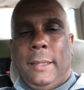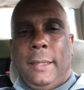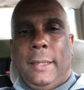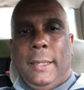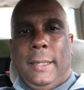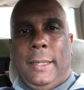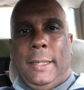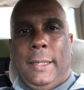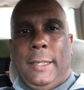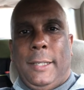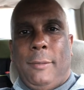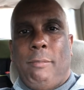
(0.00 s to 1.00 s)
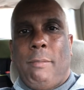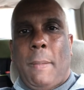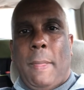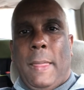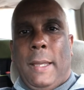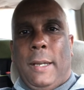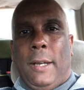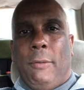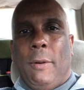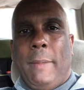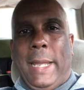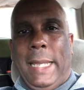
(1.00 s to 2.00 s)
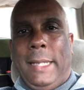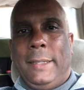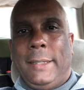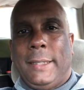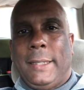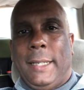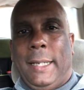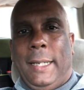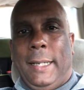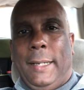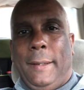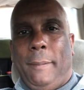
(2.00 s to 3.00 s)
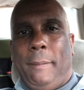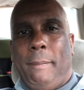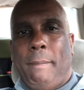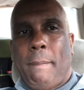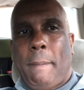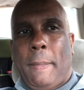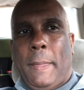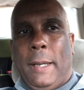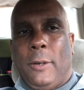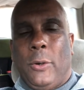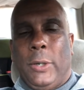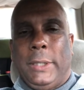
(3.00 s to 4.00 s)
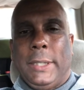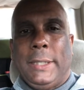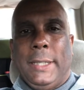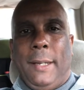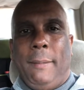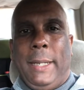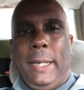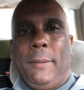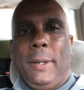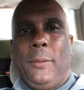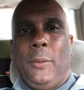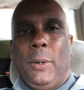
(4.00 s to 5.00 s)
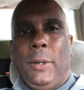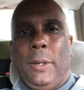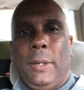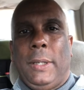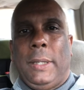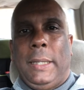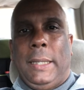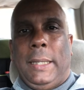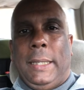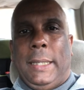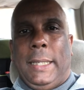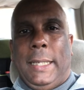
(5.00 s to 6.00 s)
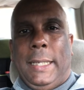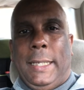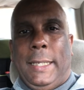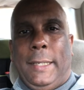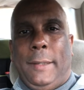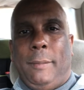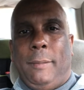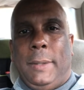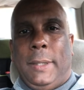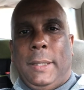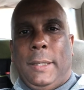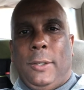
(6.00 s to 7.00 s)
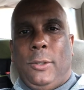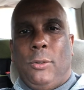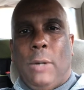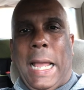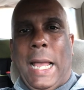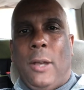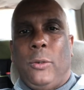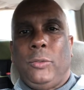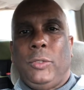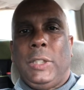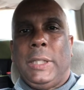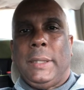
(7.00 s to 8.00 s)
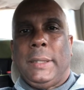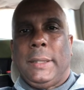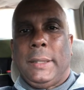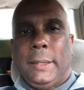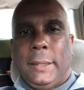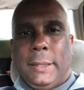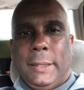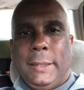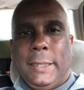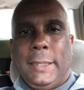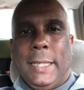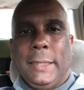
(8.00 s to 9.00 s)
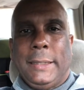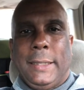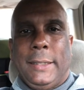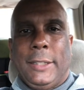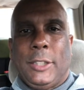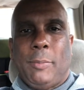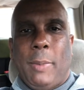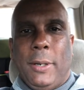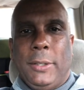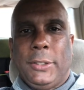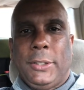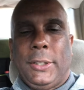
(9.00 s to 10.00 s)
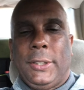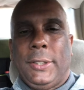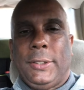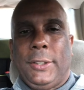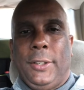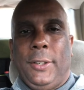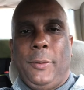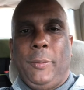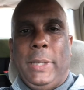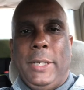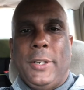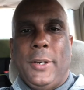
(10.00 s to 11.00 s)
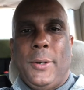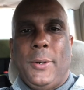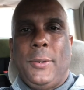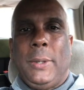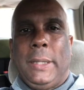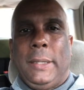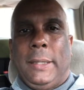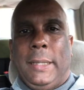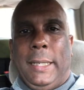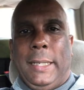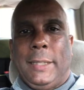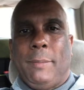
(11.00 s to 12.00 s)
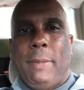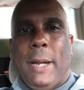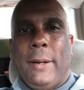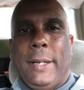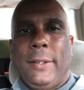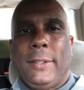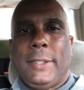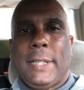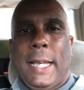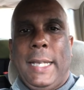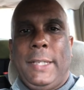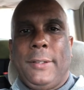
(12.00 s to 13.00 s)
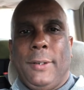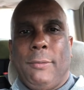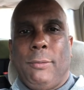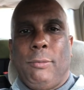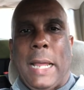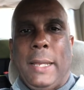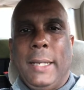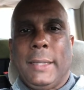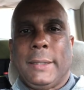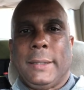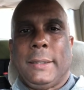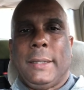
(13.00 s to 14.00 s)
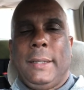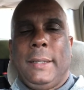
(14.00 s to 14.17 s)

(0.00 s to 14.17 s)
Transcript: Um, Her remains, according to some anyway, were um, ground into dust and dispersed. So there would be no, I guess, burial site or relics